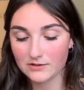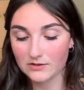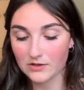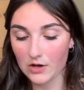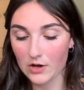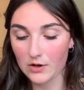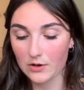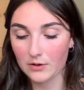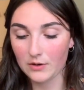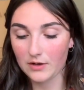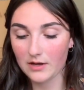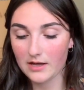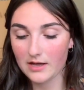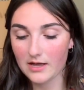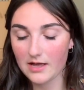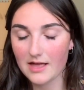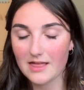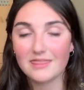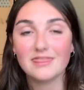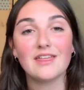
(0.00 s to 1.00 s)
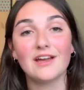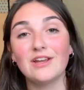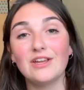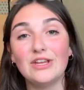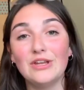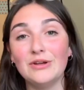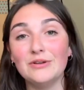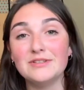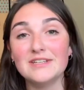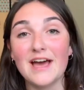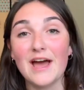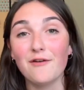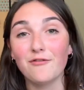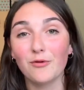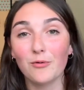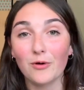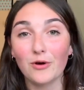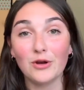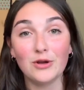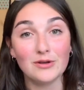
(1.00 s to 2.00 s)
So thank you to
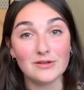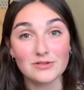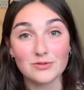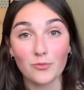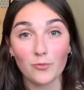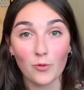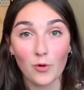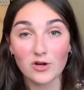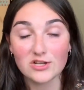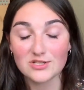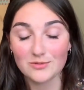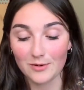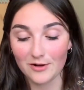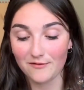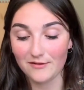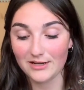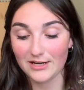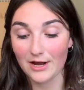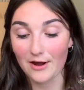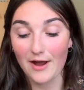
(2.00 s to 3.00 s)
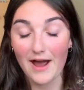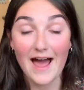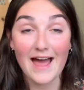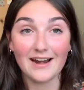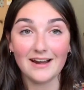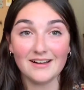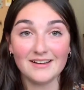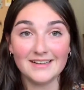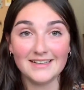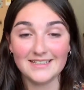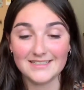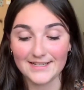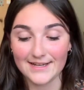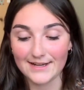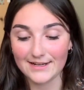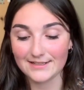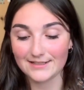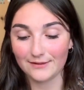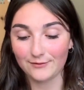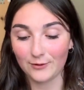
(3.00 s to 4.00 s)
everyone who's watched my video and liked
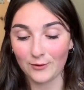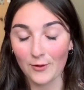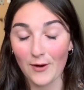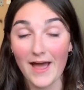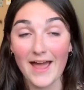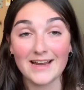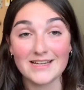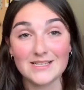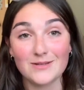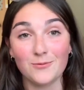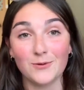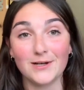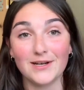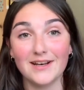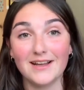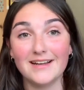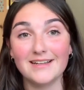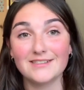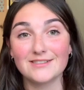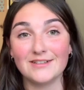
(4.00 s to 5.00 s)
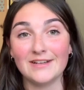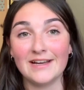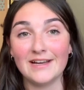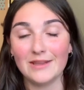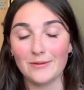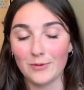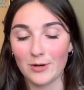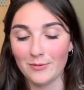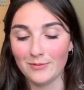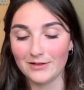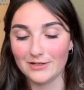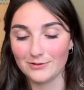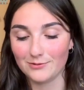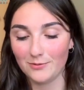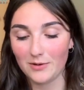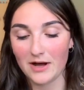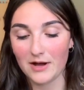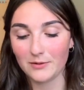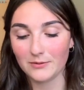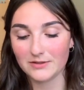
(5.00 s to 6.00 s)
it, because I've got 81 likes on it at the moment as
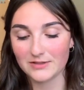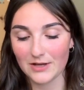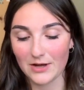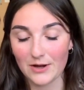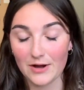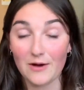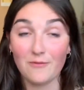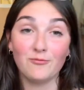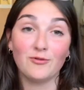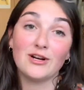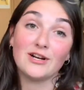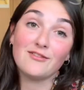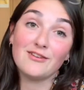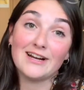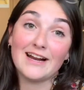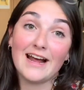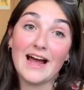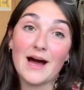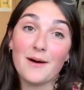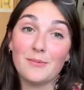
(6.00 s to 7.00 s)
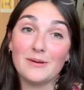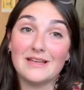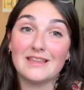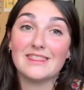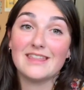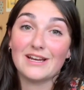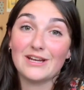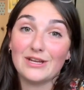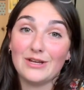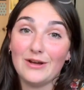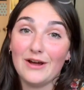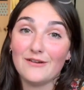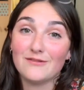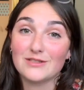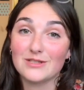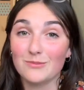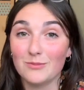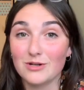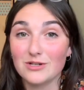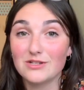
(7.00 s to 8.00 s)
well. So I'm really, really happy. Thank you ever
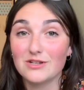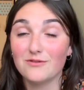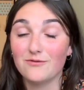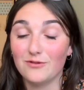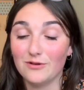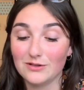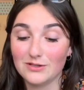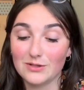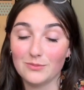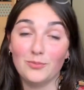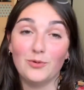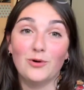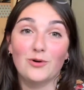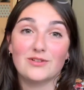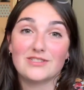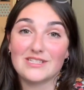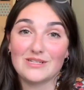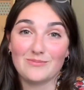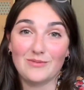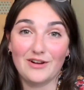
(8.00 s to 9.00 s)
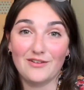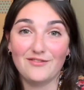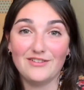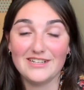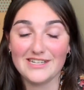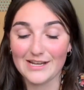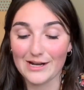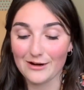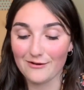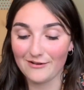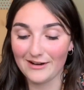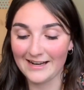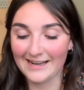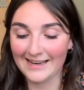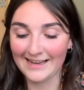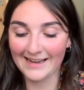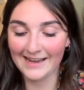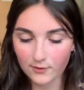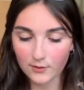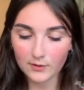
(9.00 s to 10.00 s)
so much for supporting my video,
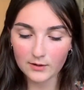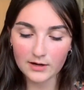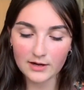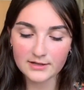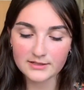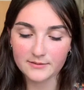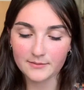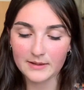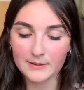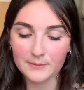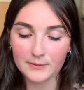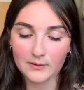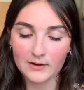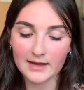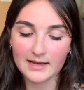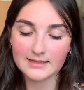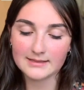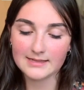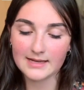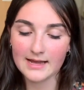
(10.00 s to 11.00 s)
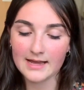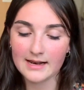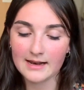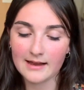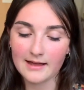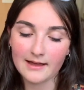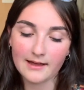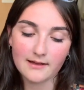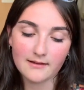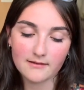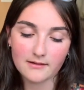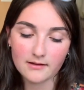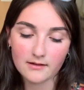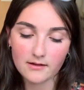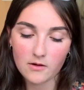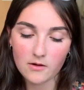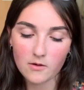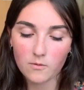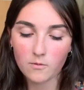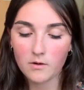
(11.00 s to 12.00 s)
really. Got loads of people like saying like,
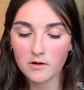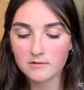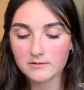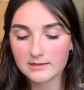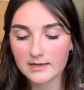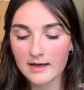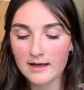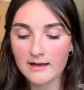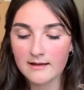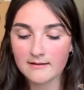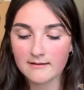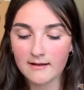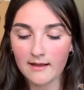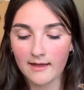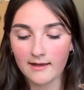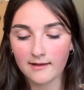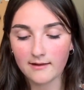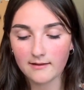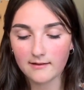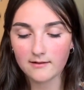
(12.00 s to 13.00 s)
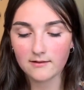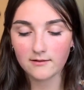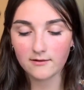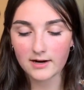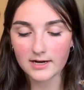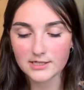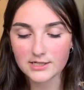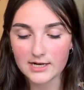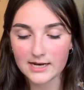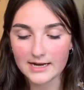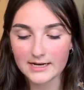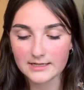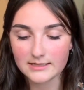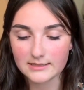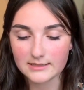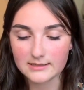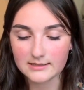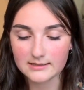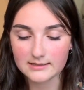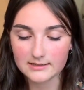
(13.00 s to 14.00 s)
well done, like
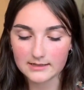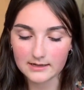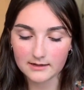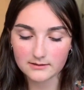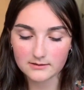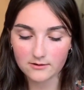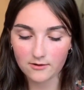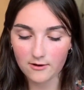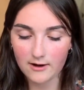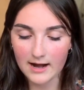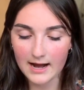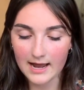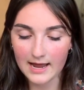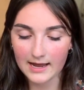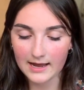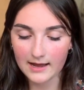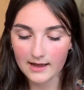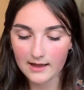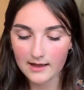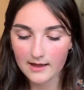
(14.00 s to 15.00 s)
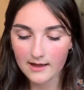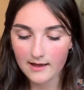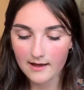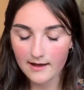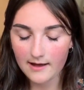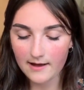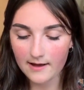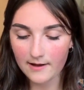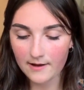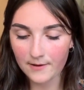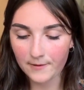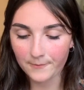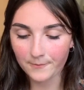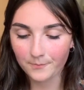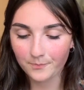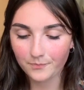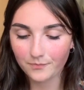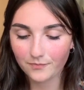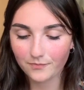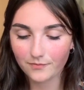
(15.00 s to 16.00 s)
congratulations, that's great.
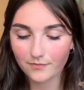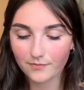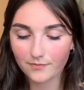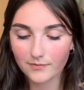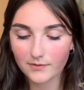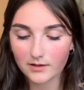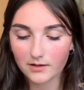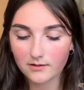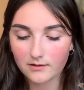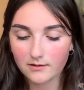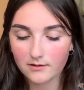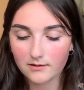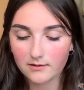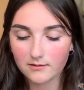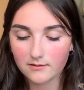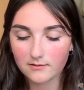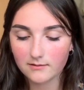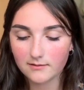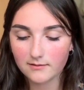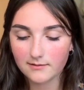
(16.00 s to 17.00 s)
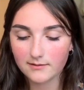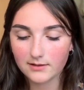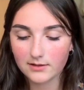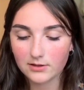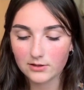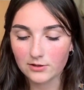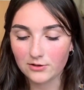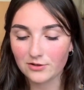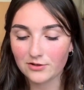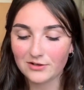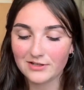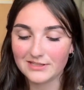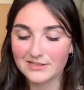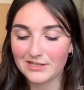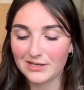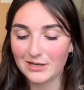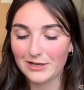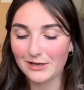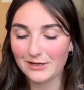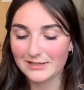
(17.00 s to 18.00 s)
Your dog is
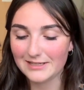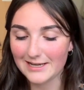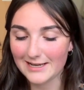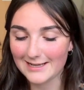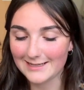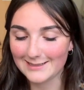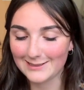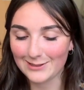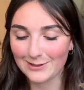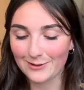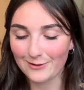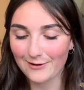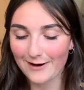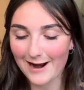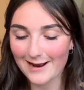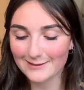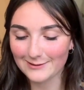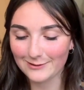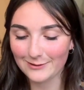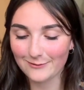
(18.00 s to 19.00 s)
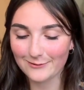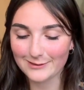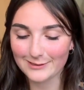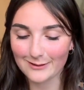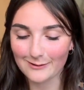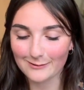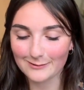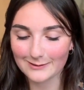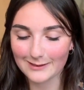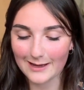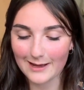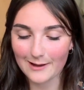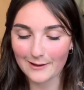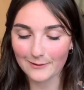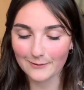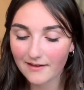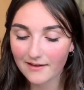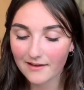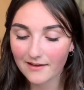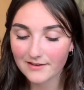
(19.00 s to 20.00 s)
the cutest, congrats on your results,
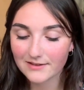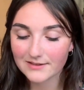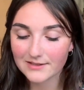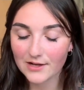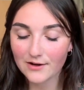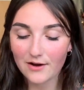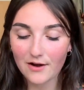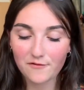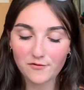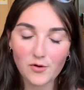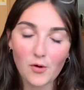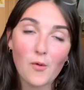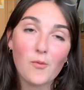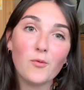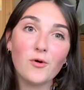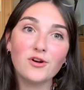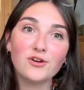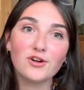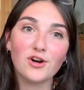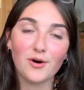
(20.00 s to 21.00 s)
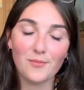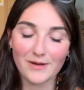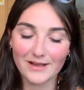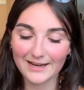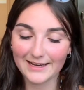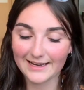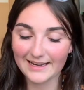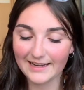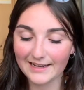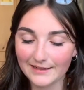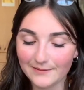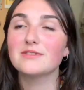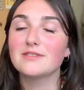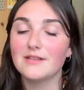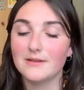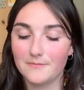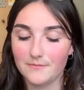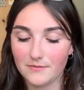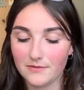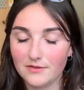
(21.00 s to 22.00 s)
girl. So I've got one comment here.
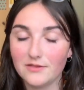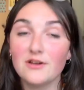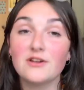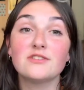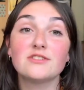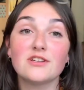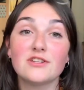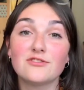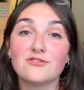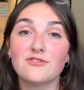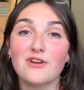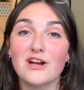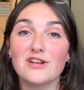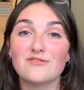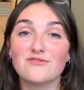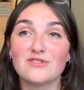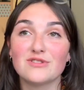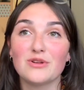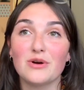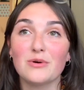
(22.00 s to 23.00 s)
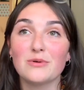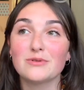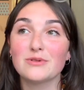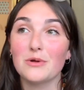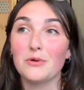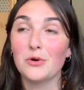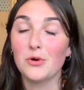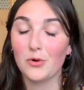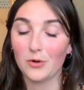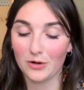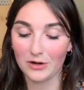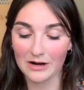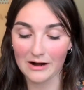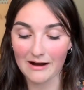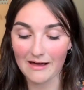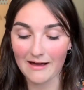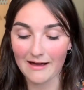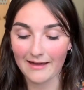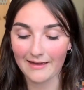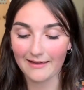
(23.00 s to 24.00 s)
Those are trash results, I'm not gonna
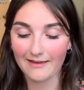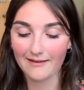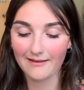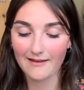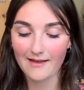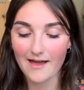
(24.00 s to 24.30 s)
lie.